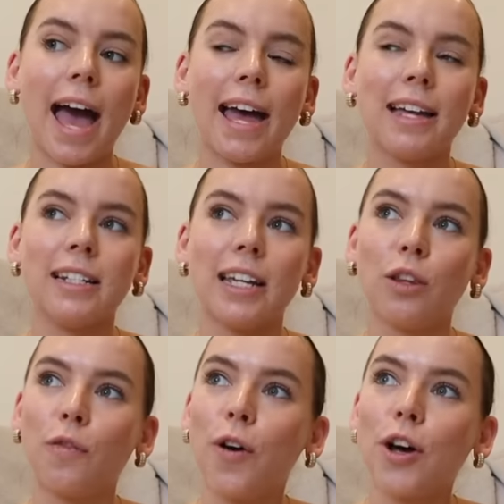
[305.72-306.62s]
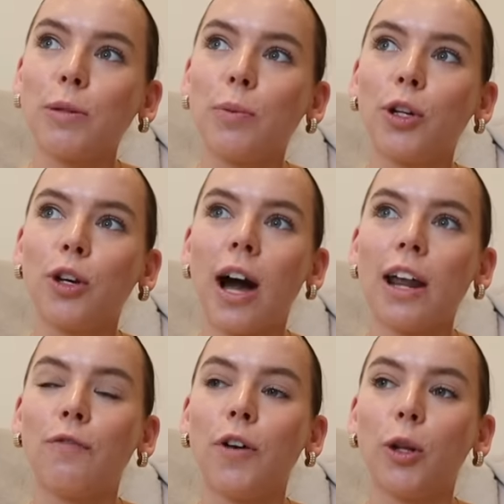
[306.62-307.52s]
And in the first book, you're
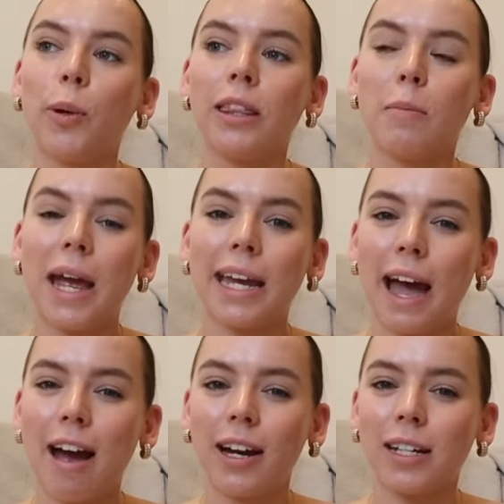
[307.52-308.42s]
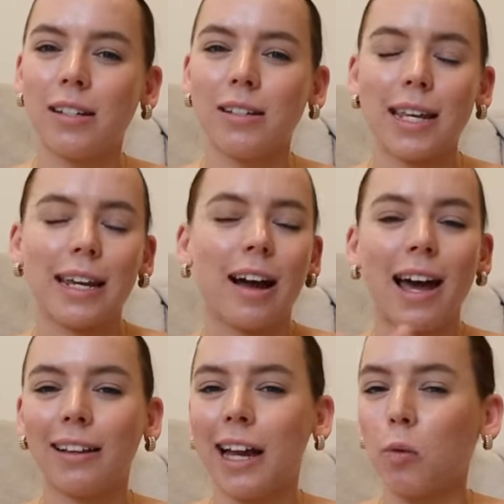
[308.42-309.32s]
kind of following the main characters in
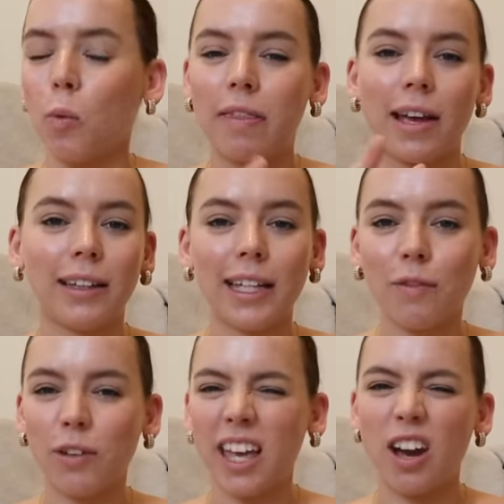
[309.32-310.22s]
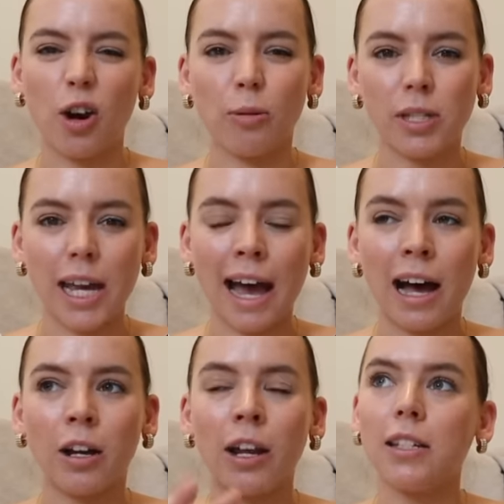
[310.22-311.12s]
kind of like where they live in their hometown.